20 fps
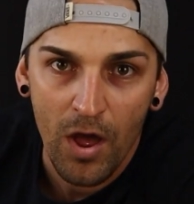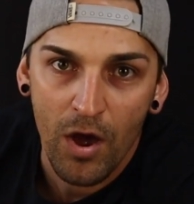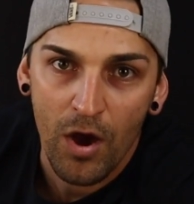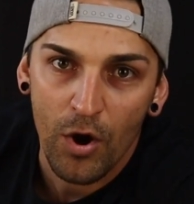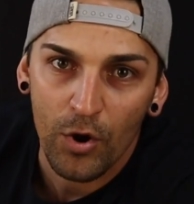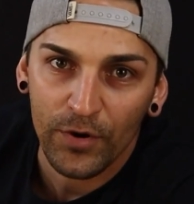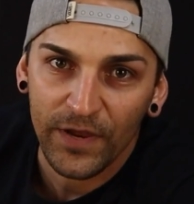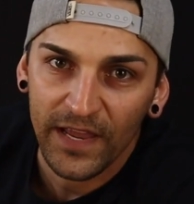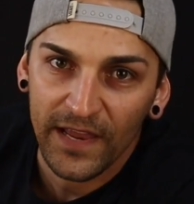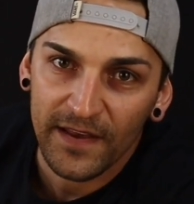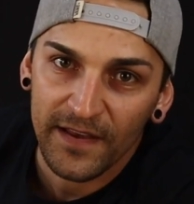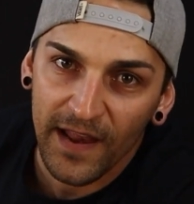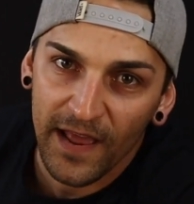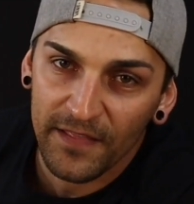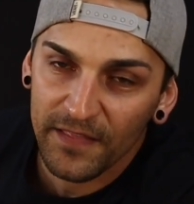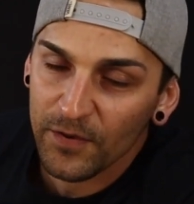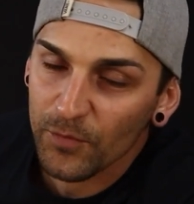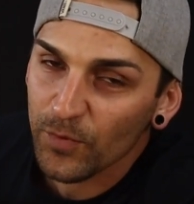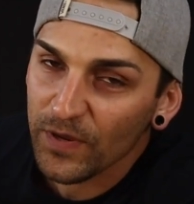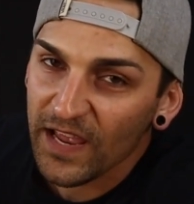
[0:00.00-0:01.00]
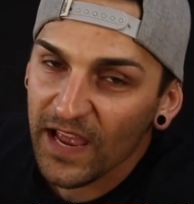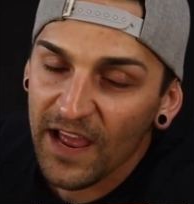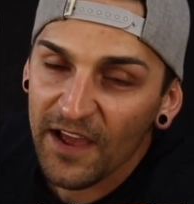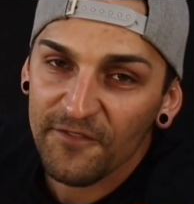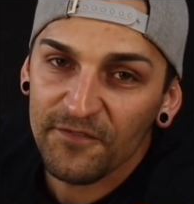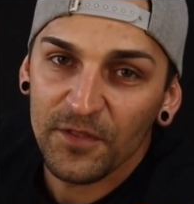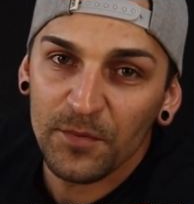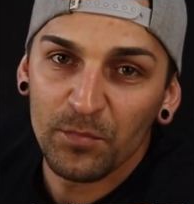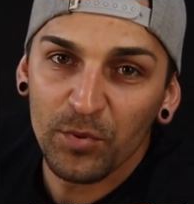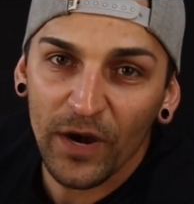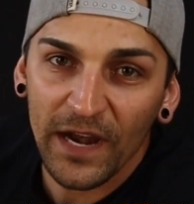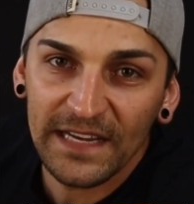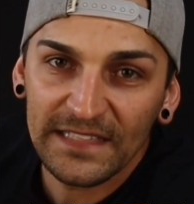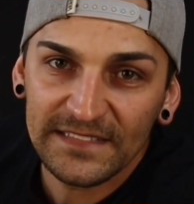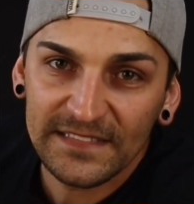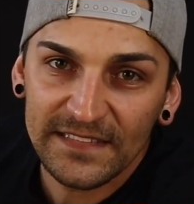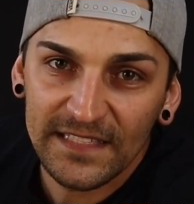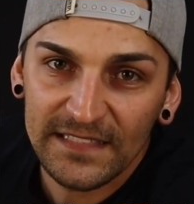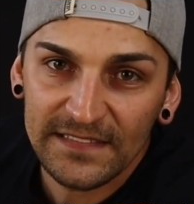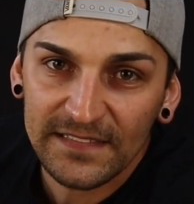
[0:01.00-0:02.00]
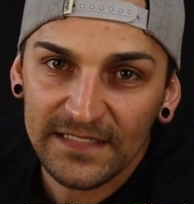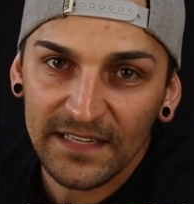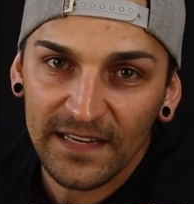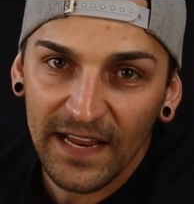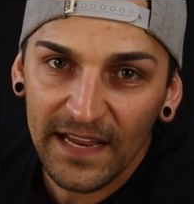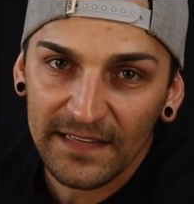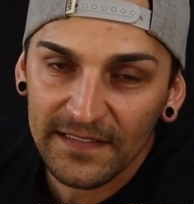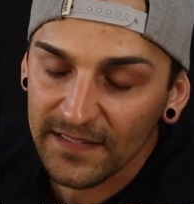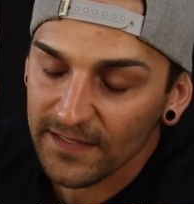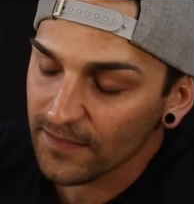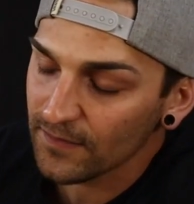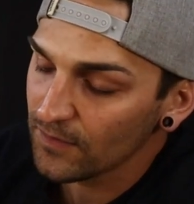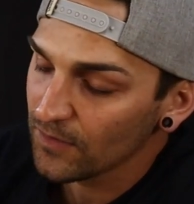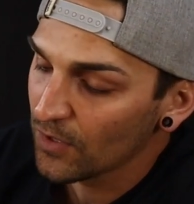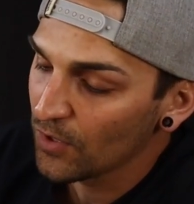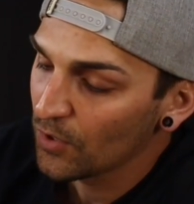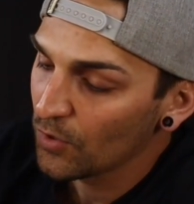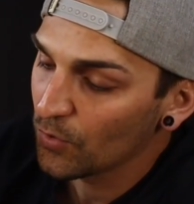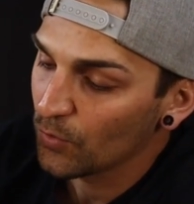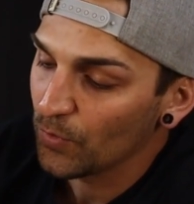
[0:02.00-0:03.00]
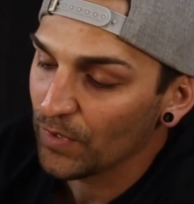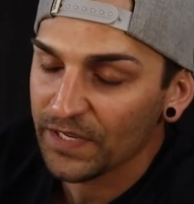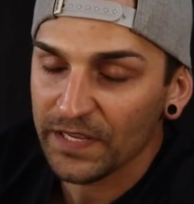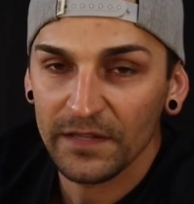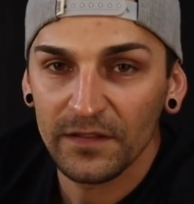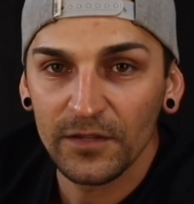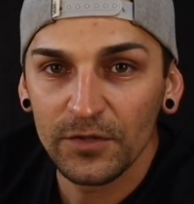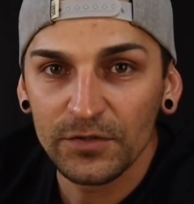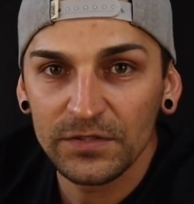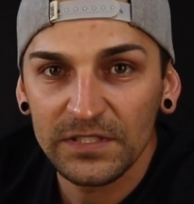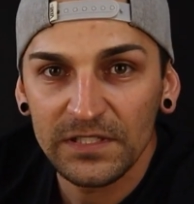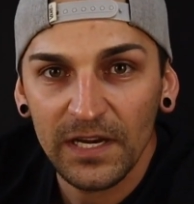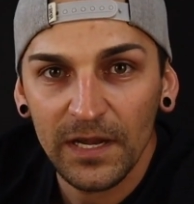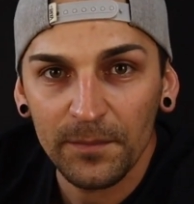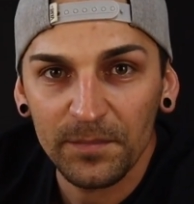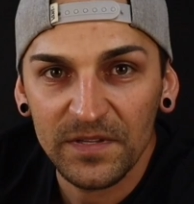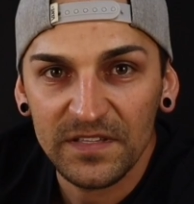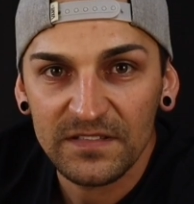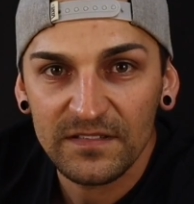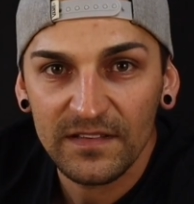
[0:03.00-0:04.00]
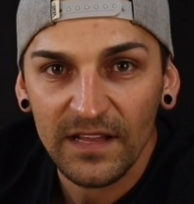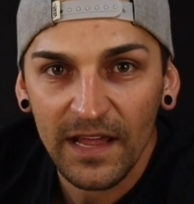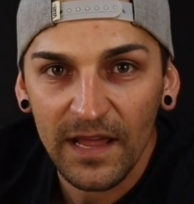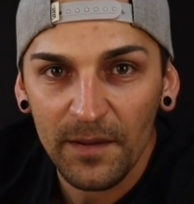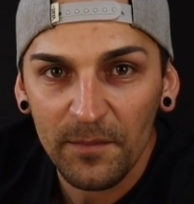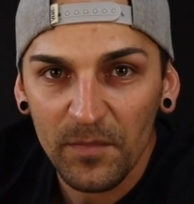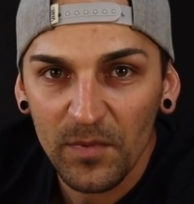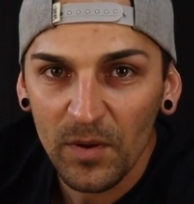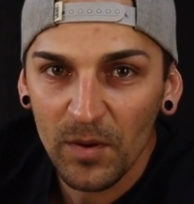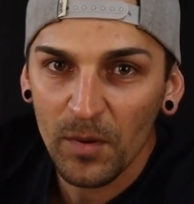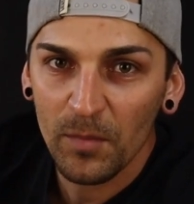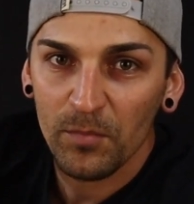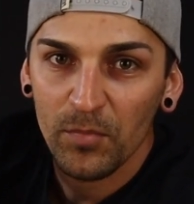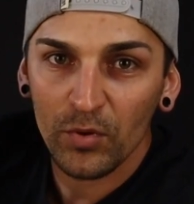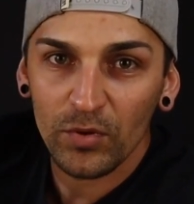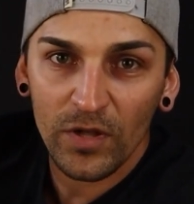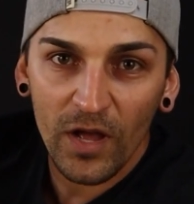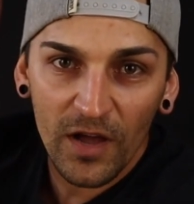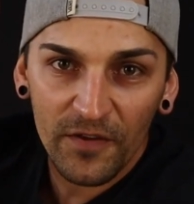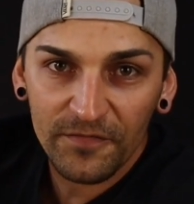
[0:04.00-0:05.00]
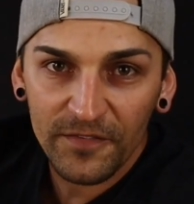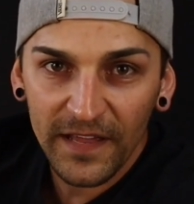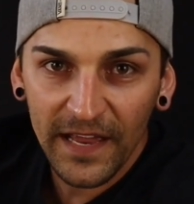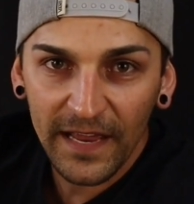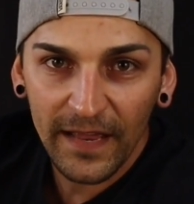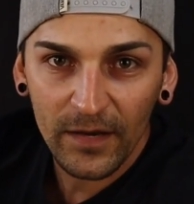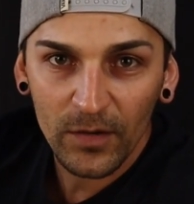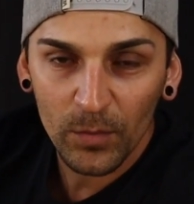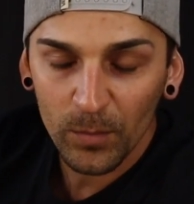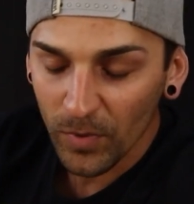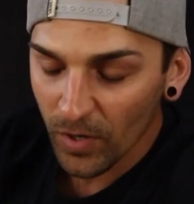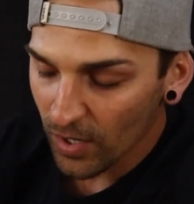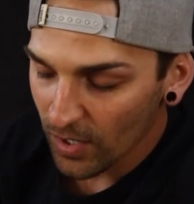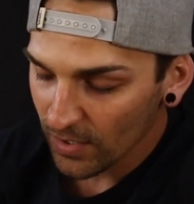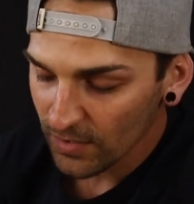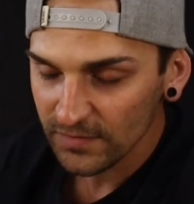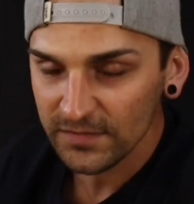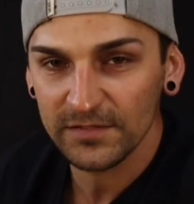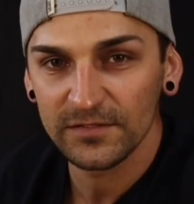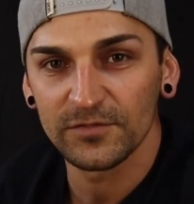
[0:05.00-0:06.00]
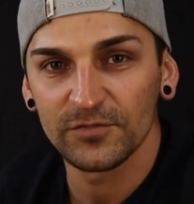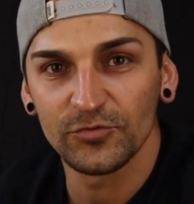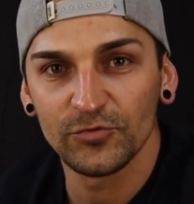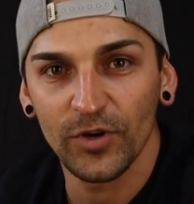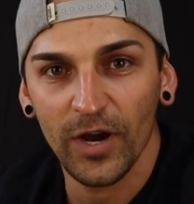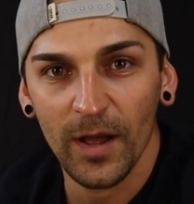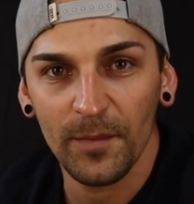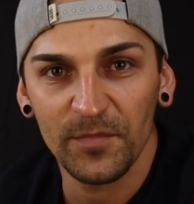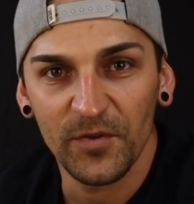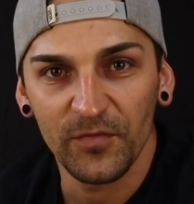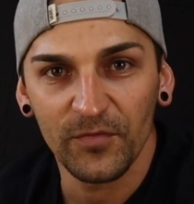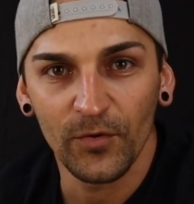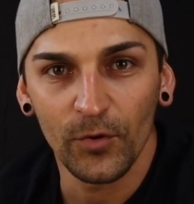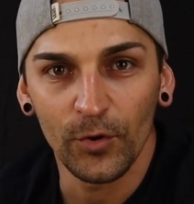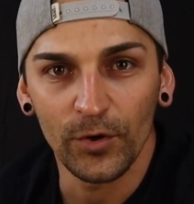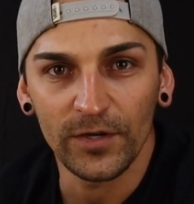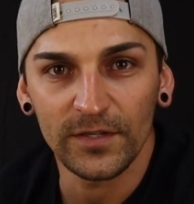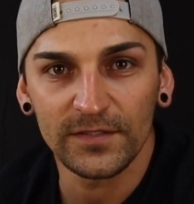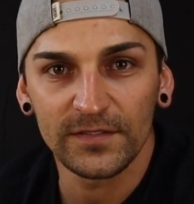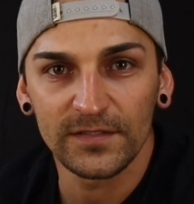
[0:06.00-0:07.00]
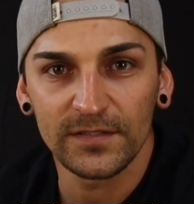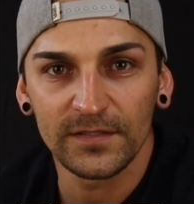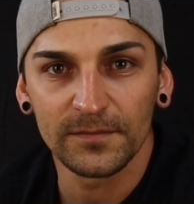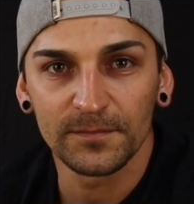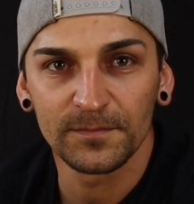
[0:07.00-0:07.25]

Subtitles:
Okay, now that we have the brakes disconnected, we can loosen up the stem, pull off the handlebars, drop the forks.